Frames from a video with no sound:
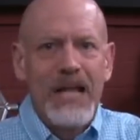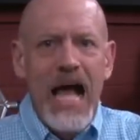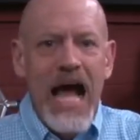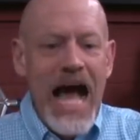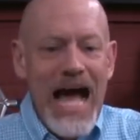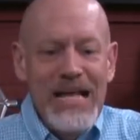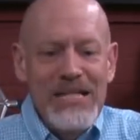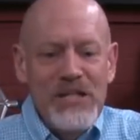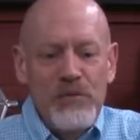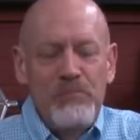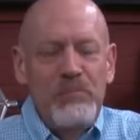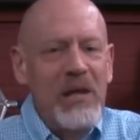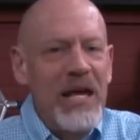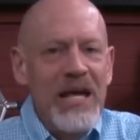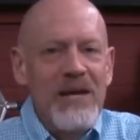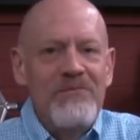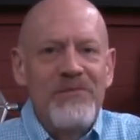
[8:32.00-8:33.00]
I just
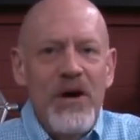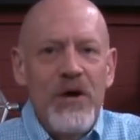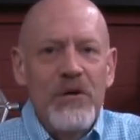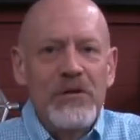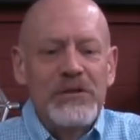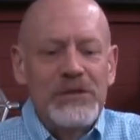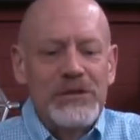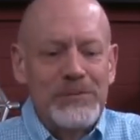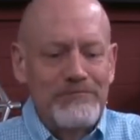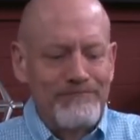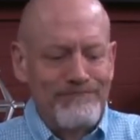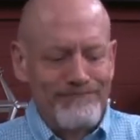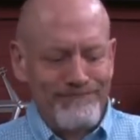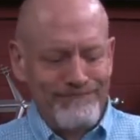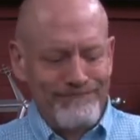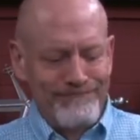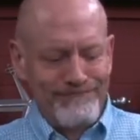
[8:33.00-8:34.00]
play him, folks.
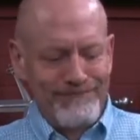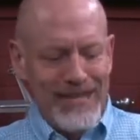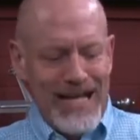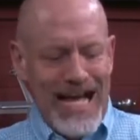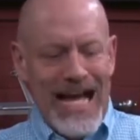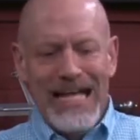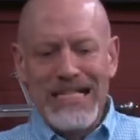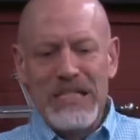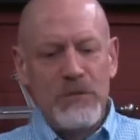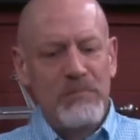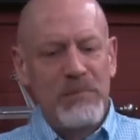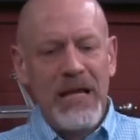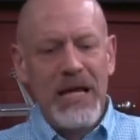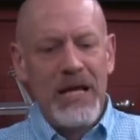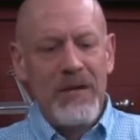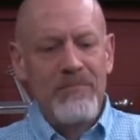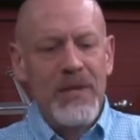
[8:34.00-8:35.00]
I just
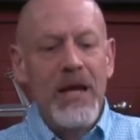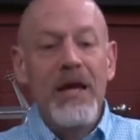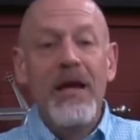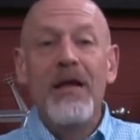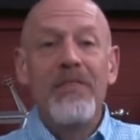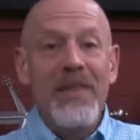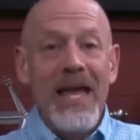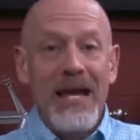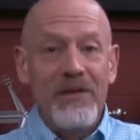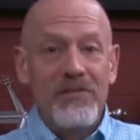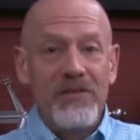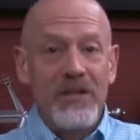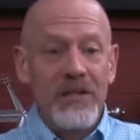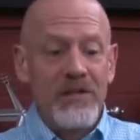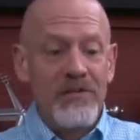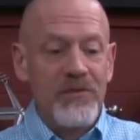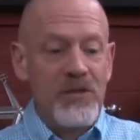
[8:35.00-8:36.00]
play him. Thanks to
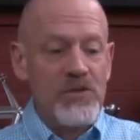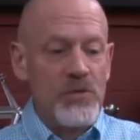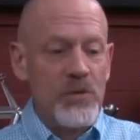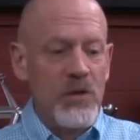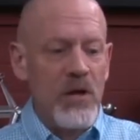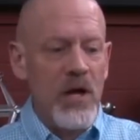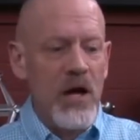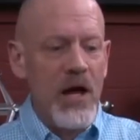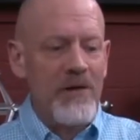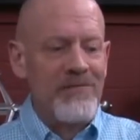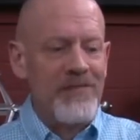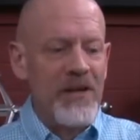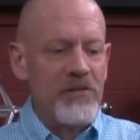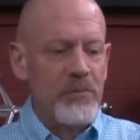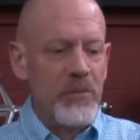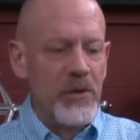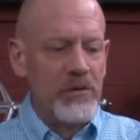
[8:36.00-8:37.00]
the individual on
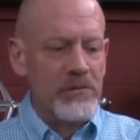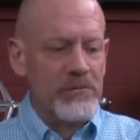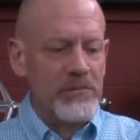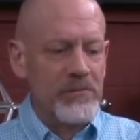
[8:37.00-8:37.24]
Facebook